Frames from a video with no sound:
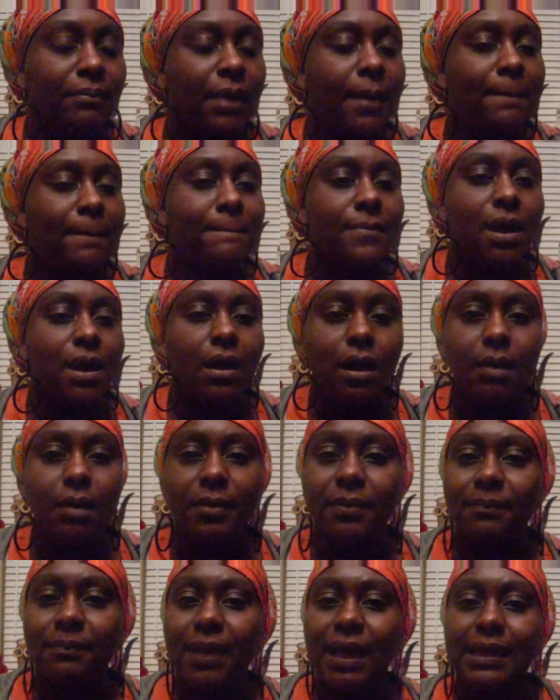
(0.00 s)
My mom
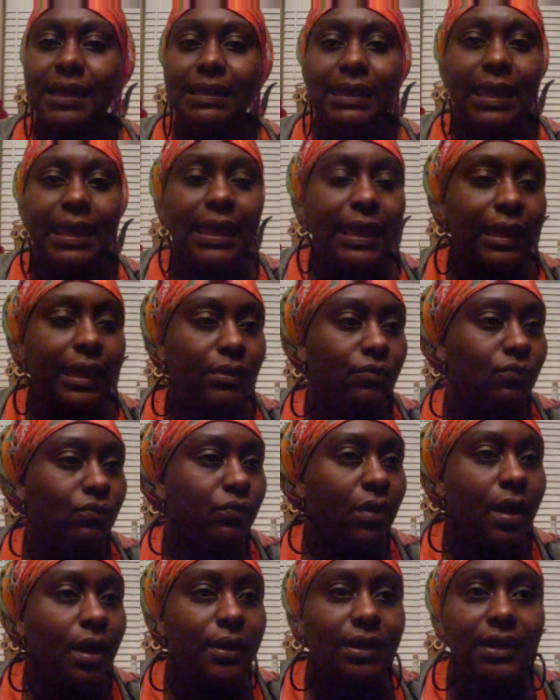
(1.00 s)
and my dad
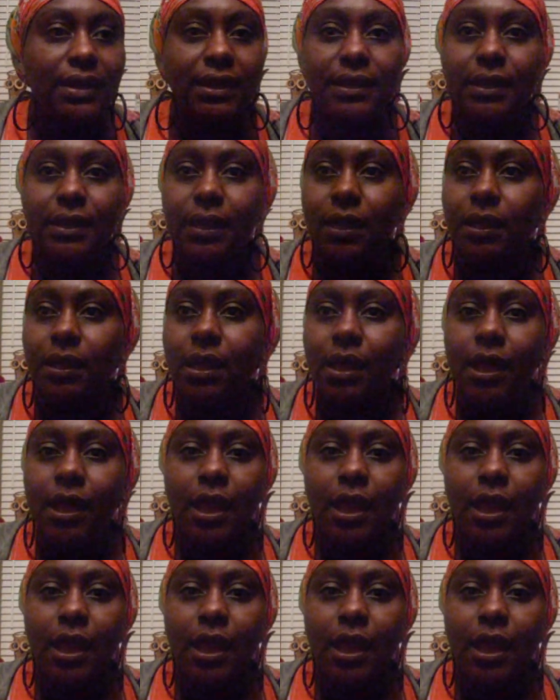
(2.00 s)
running in there,